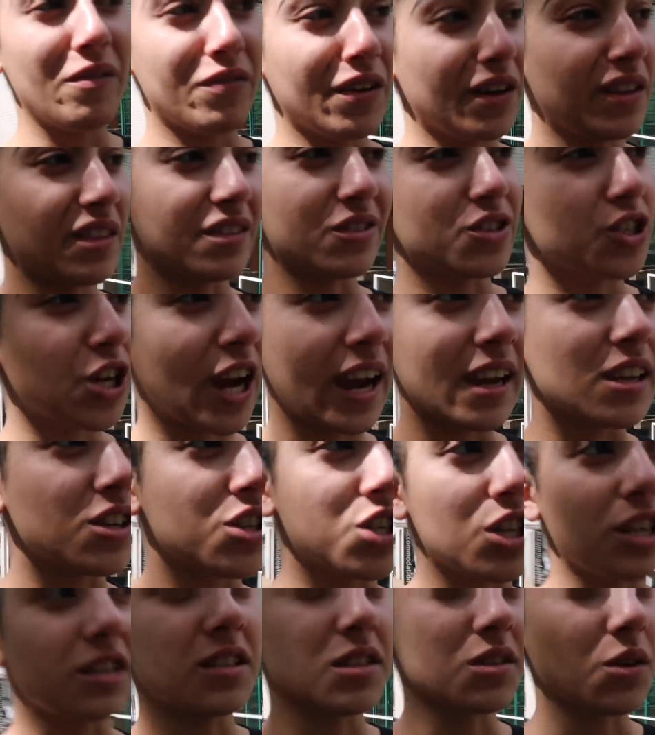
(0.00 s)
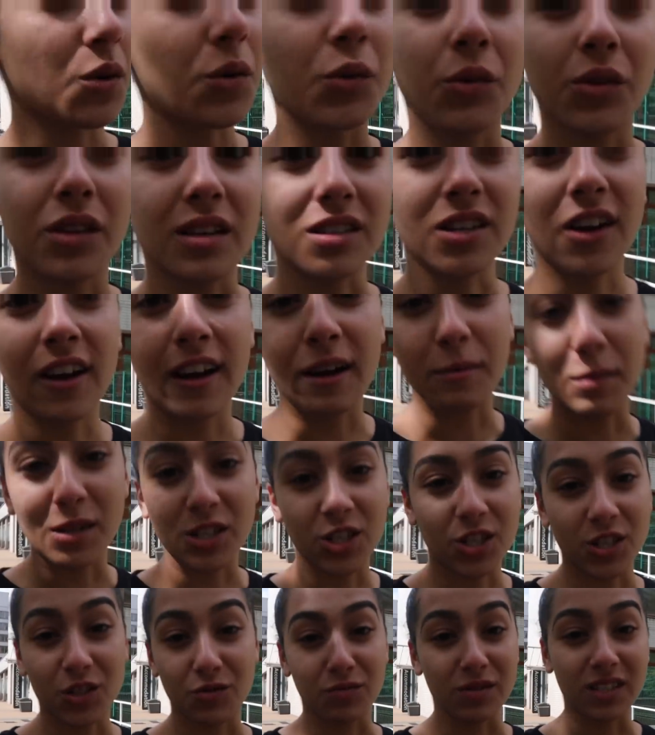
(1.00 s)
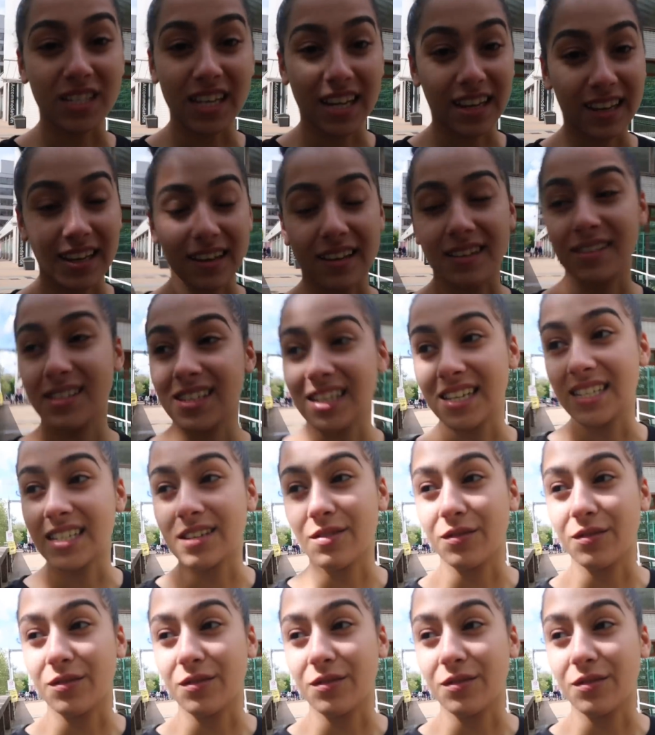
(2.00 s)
weather that changes all the time is just ridiculously